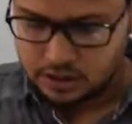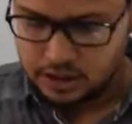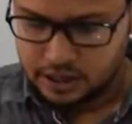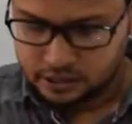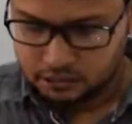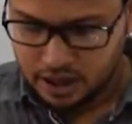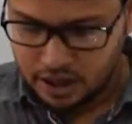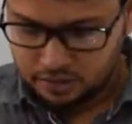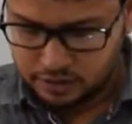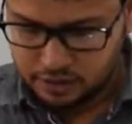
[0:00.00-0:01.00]
Next we
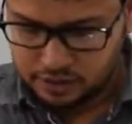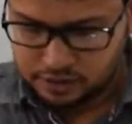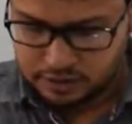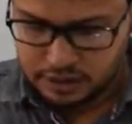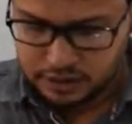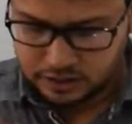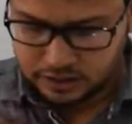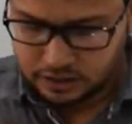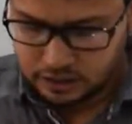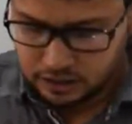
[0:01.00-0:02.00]
have is
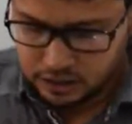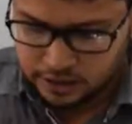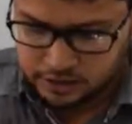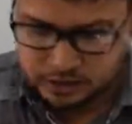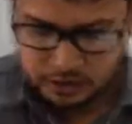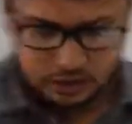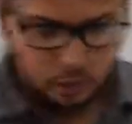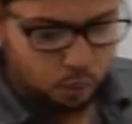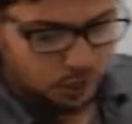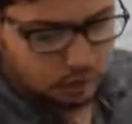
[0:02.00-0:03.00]
that there is the
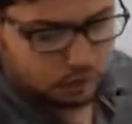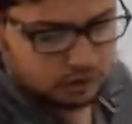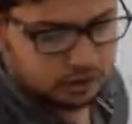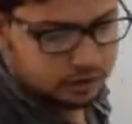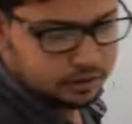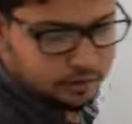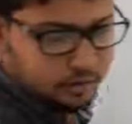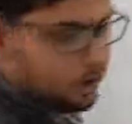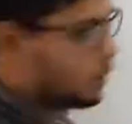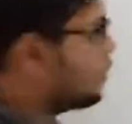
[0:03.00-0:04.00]
one
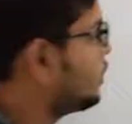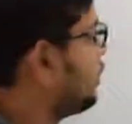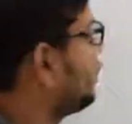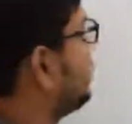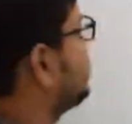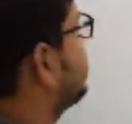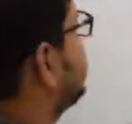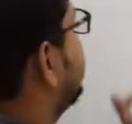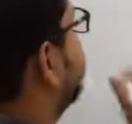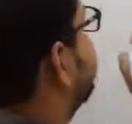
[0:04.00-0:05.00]
doctor which
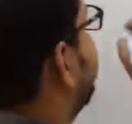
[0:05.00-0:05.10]
serves